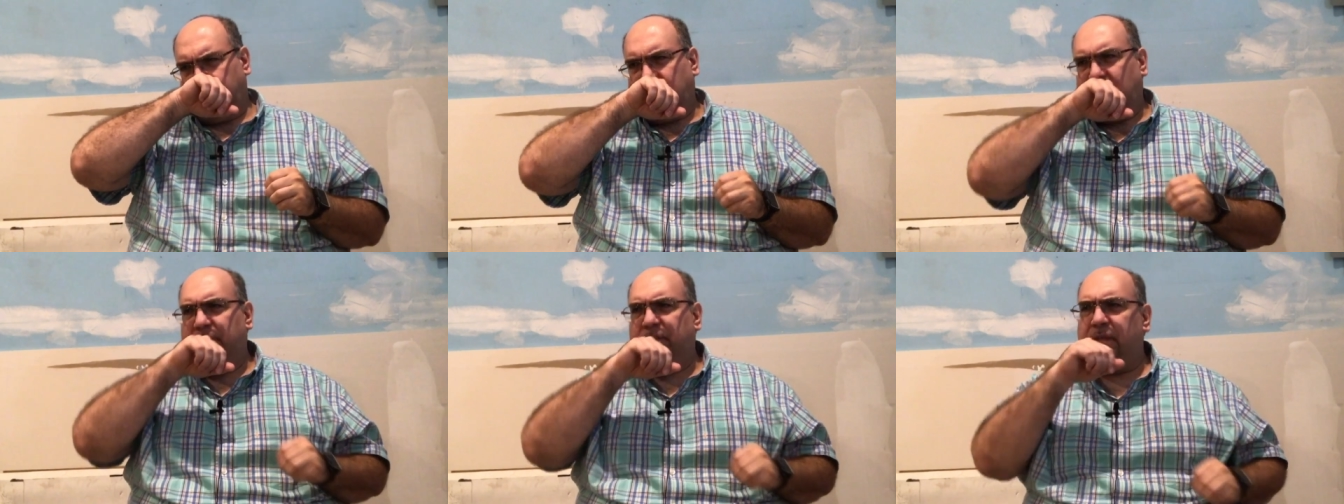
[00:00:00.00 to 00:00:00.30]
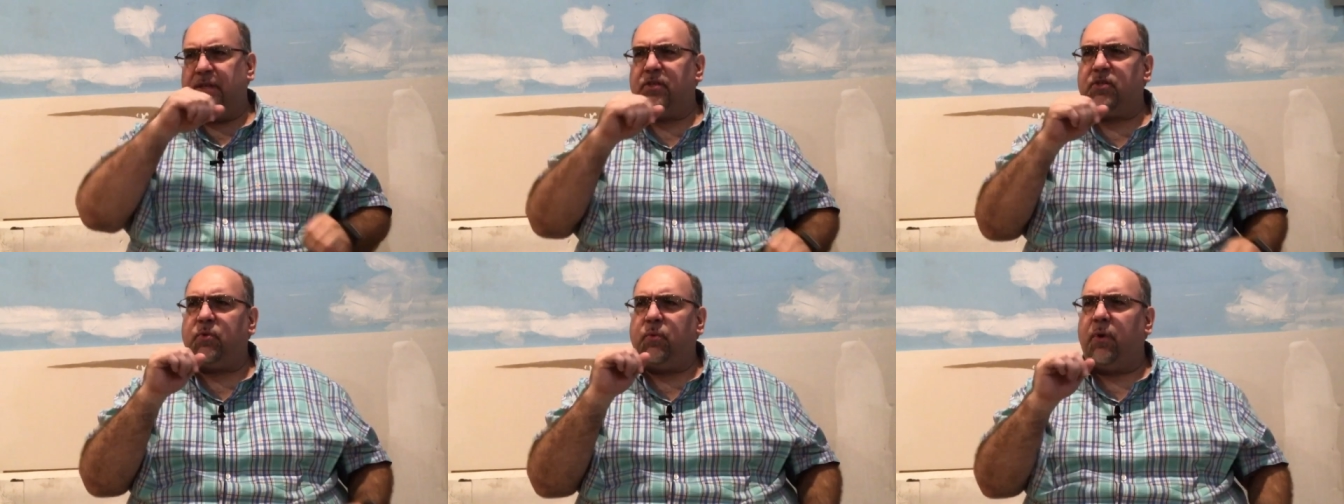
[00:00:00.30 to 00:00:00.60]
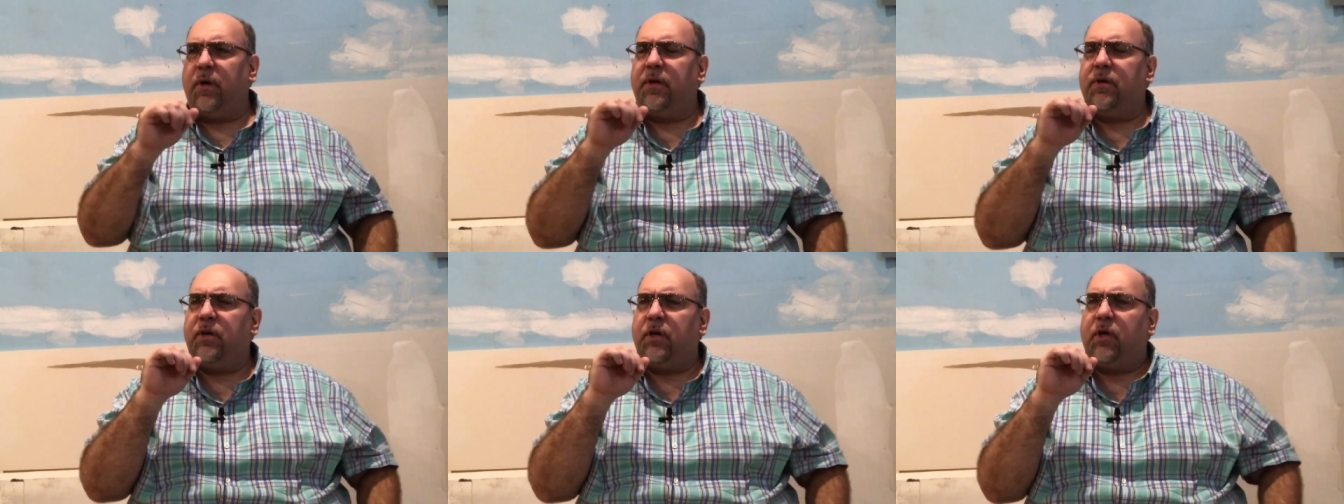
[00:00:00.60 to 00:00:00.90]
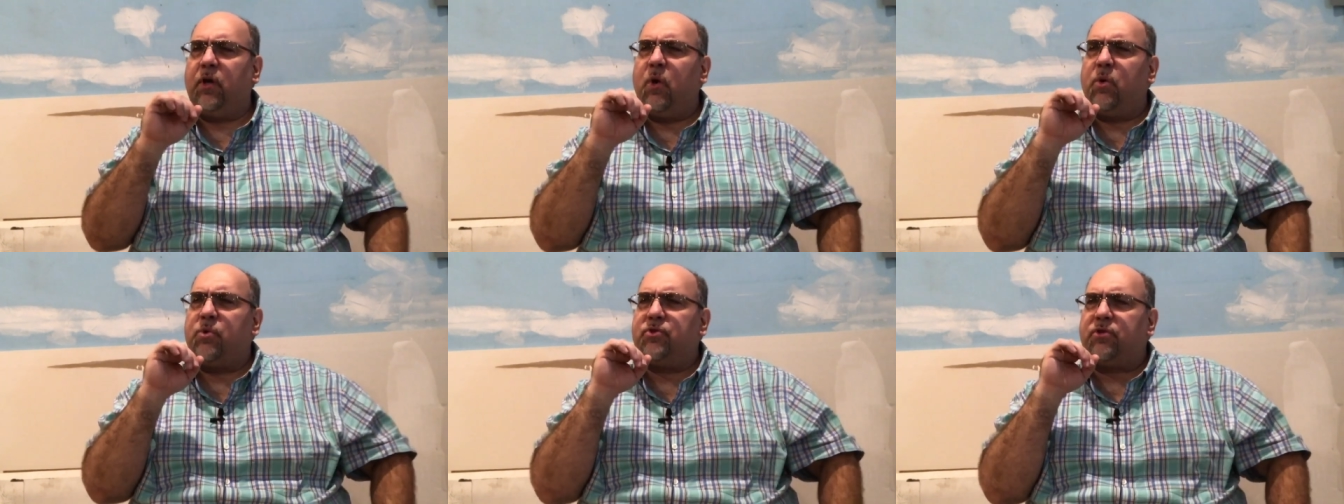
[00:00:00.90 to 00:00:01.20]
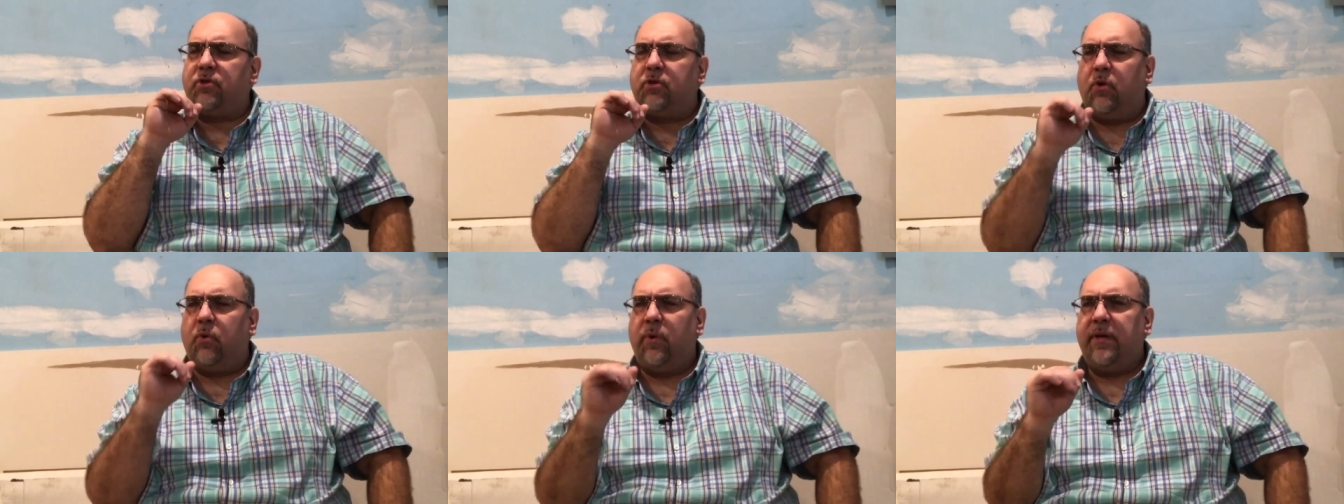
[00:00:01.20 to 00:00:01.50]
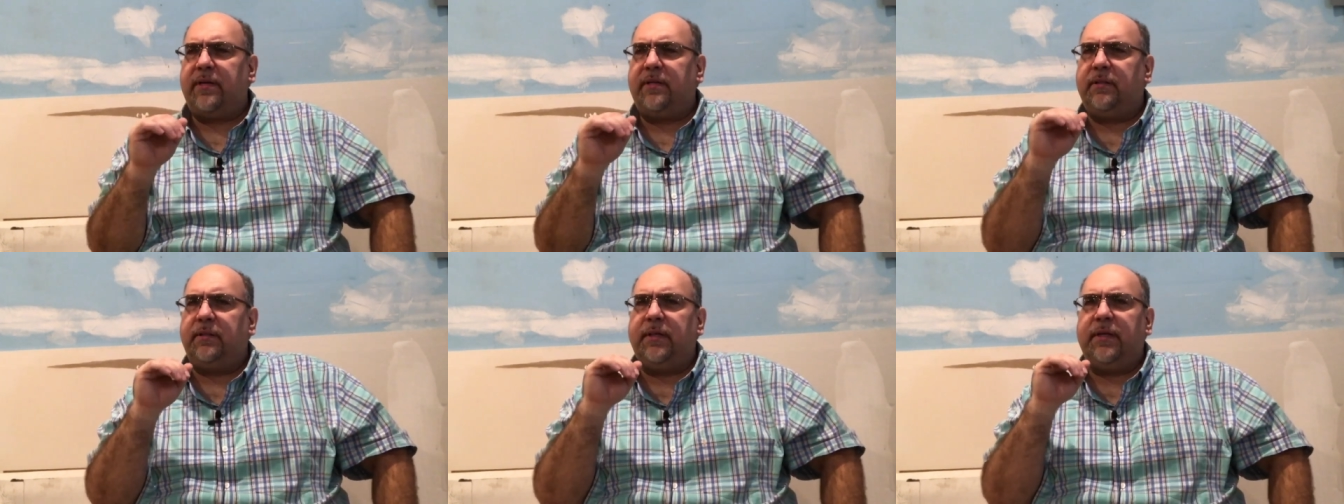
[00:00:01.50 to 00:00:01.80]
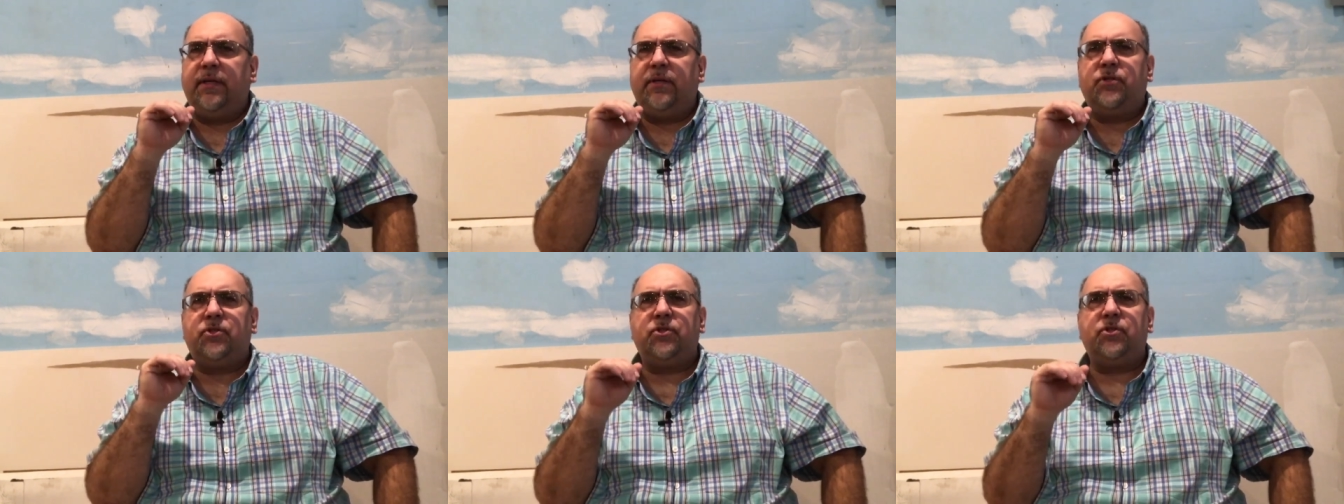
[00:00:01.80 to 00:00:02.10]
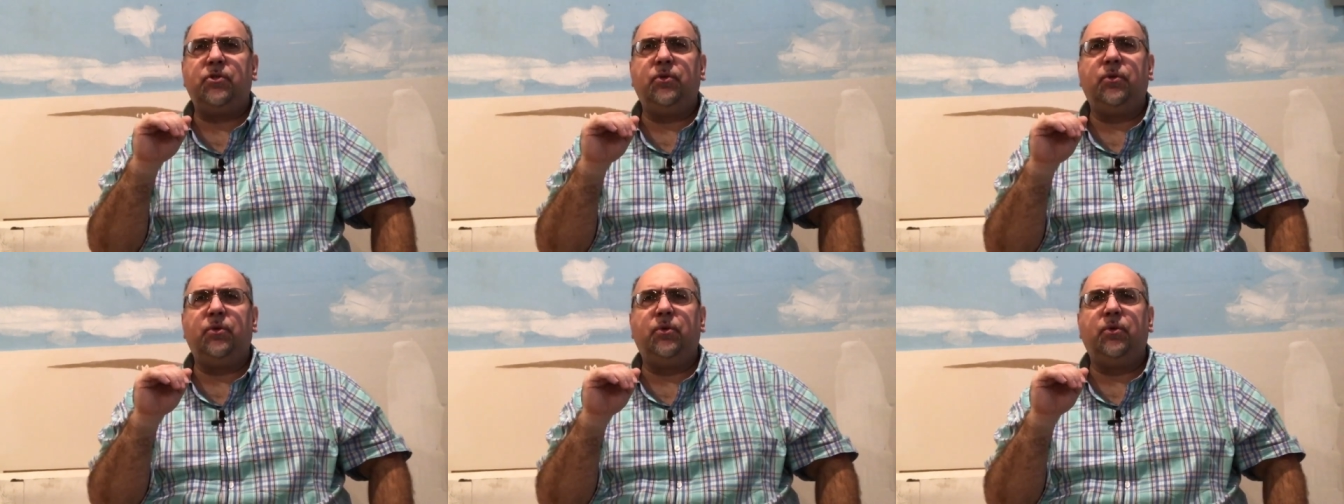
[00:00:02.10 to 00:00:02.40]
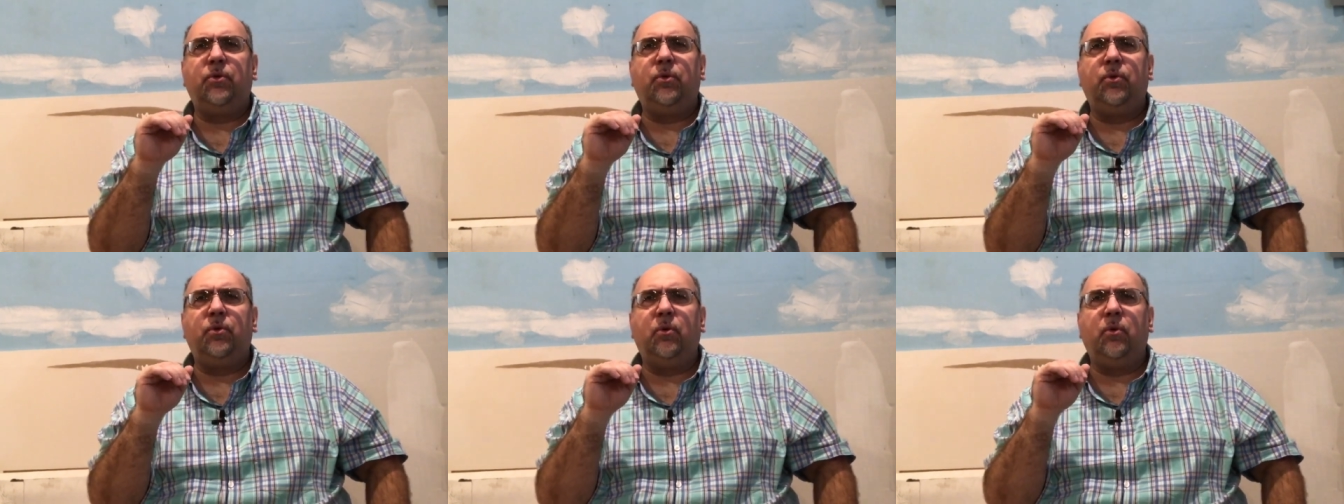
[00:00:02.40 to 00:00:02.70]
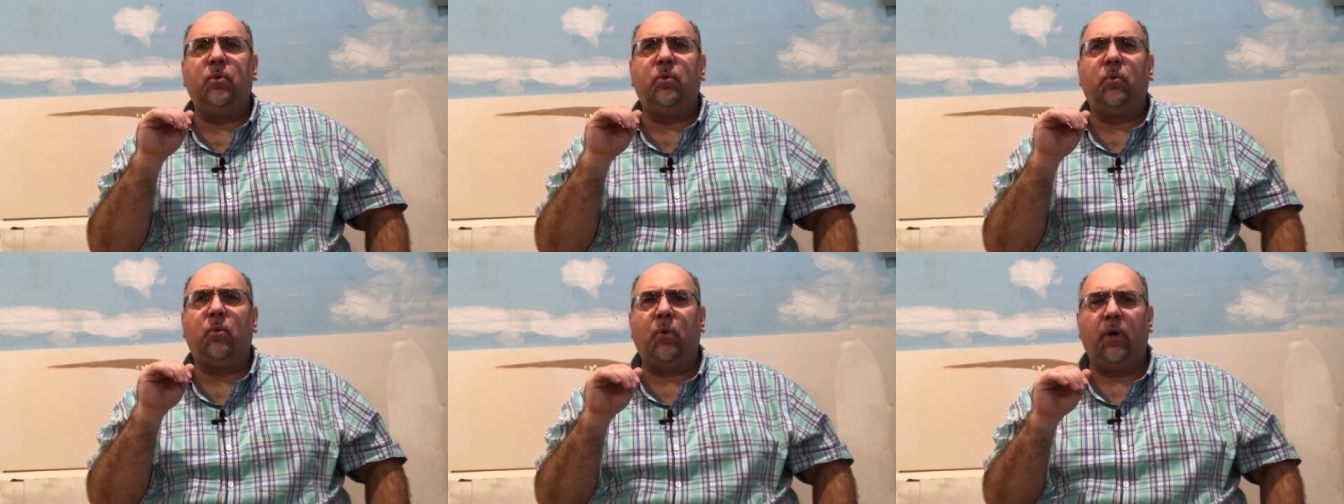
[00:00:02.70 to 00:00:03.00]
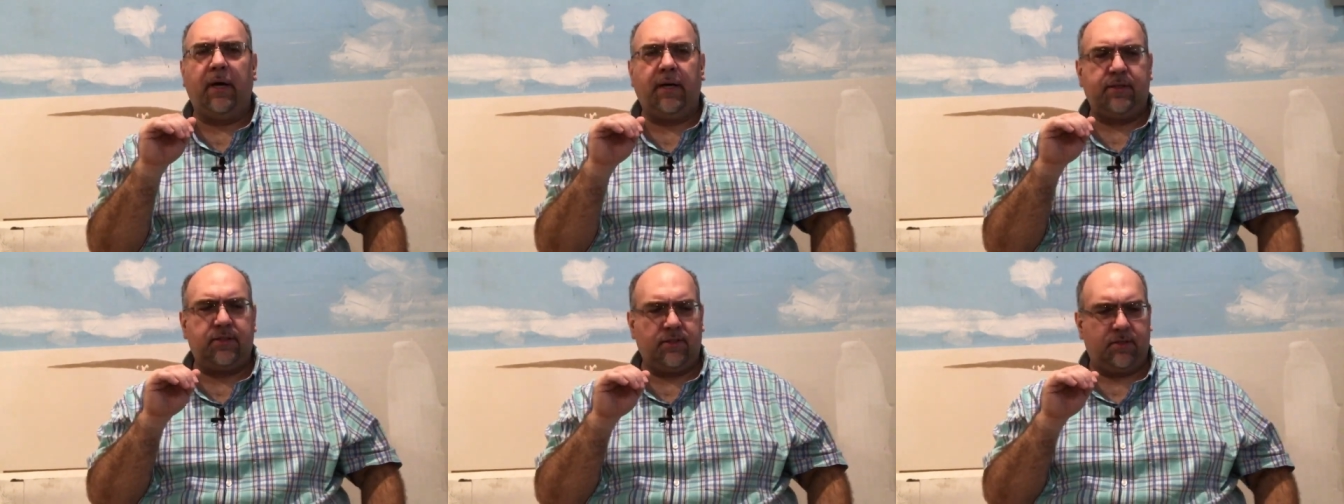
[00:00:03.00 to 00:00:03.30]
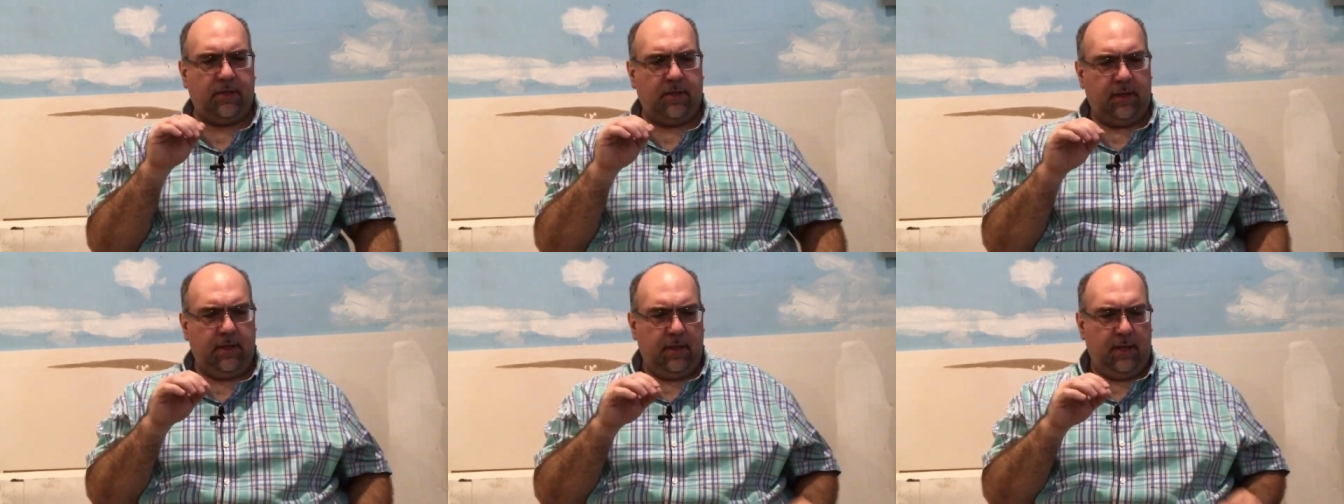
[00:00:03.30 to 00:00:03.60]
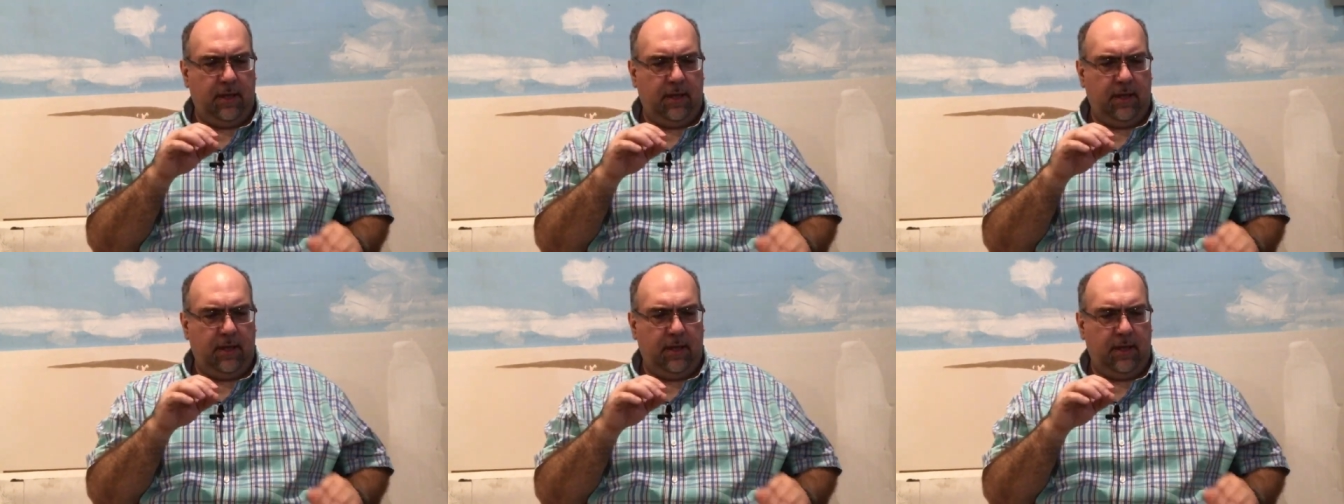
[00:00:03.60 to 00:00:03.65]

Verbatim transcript: This one goes quickly to what